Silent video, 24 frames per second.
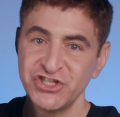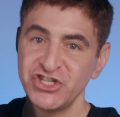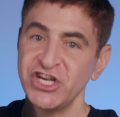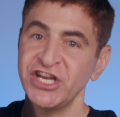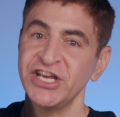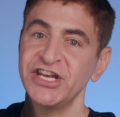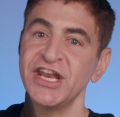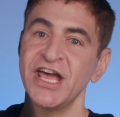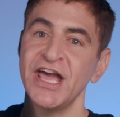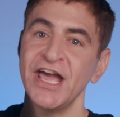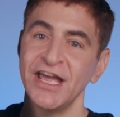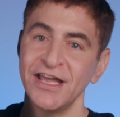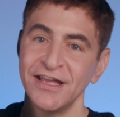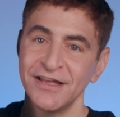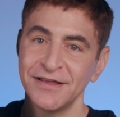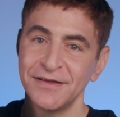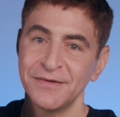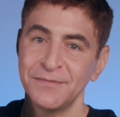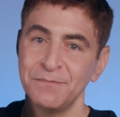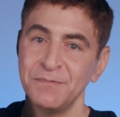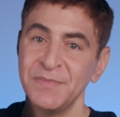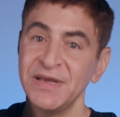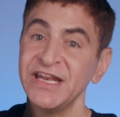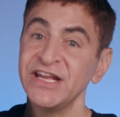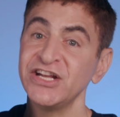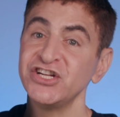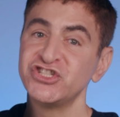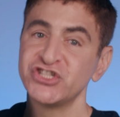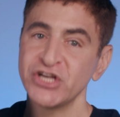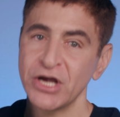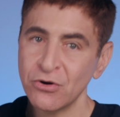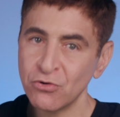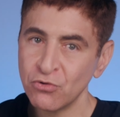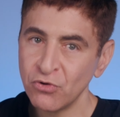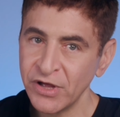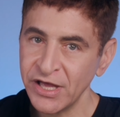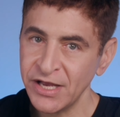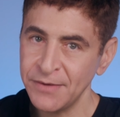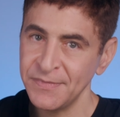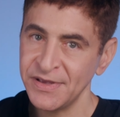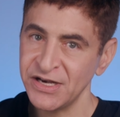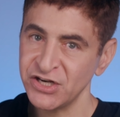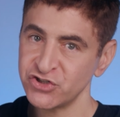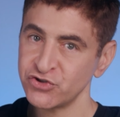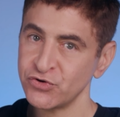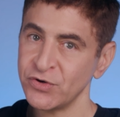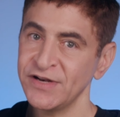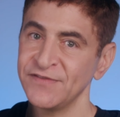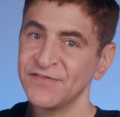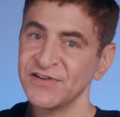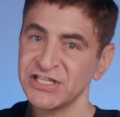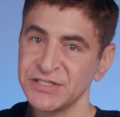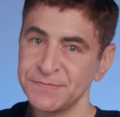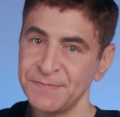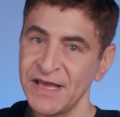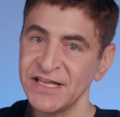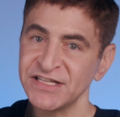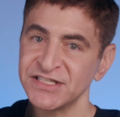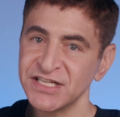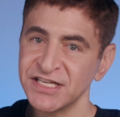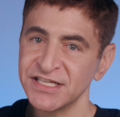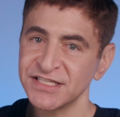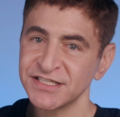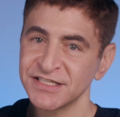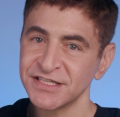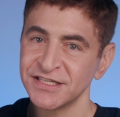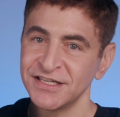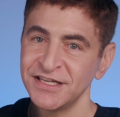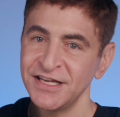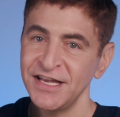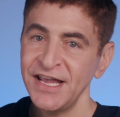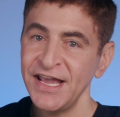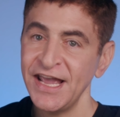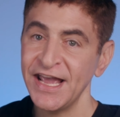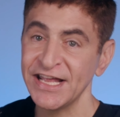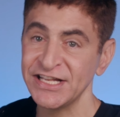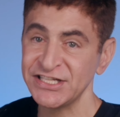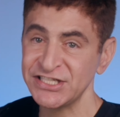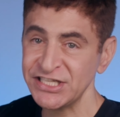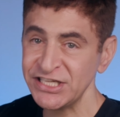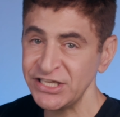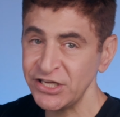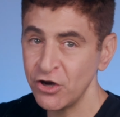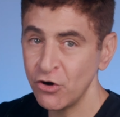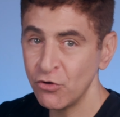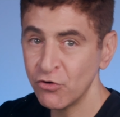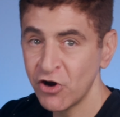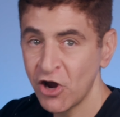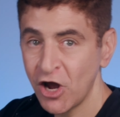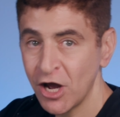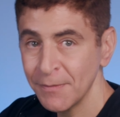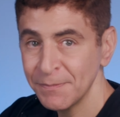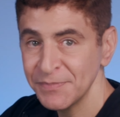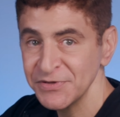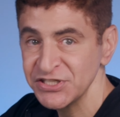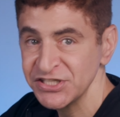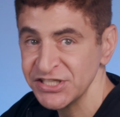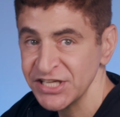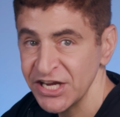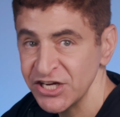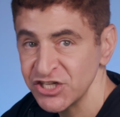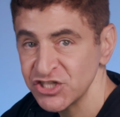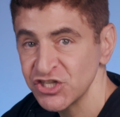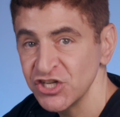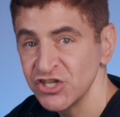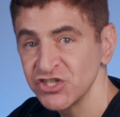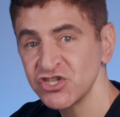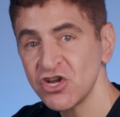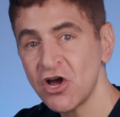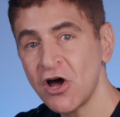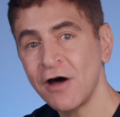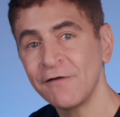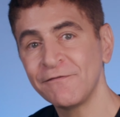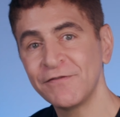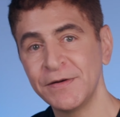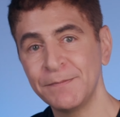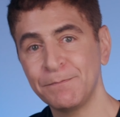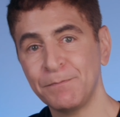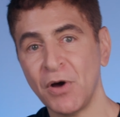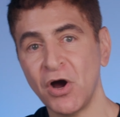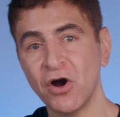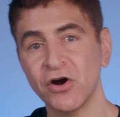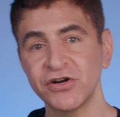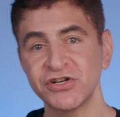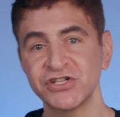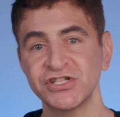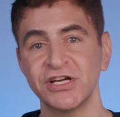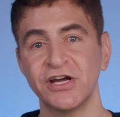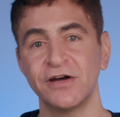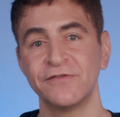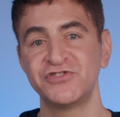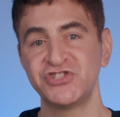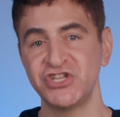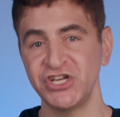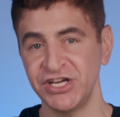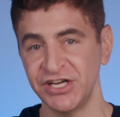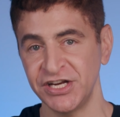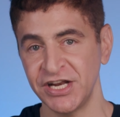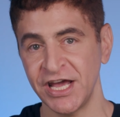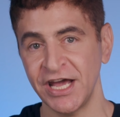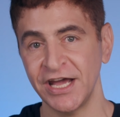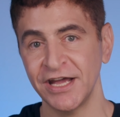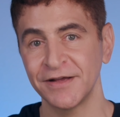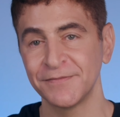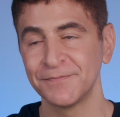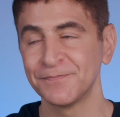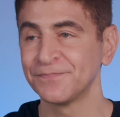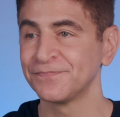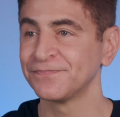G&A, meaning general and administrative expenses. And CEO compensation is often part of G&A.